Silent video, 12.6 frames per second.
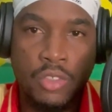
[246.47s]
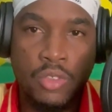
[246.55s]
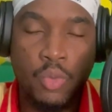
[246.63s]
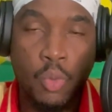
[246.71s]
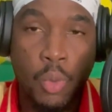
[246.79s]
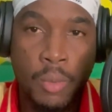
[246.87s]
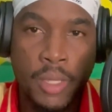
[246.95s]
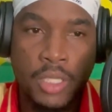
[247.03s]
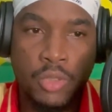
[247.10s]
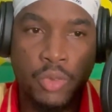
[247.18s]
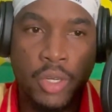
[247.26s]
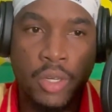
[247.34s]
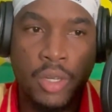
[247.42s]
Women's
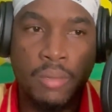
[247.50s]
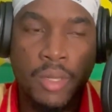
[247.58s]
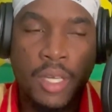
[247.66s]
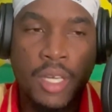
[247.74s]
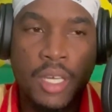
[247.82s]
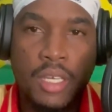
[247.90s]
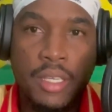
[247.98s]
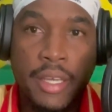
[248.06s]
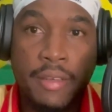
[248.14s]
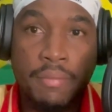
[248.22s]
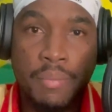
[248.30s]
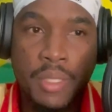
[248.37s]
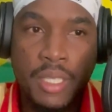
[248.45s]
World Cup. They
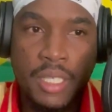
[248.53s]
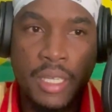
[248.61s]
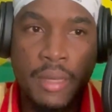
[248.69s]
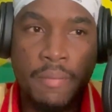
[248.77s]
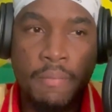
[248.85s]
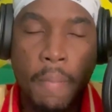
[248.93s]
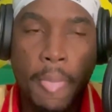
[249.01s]
beat them.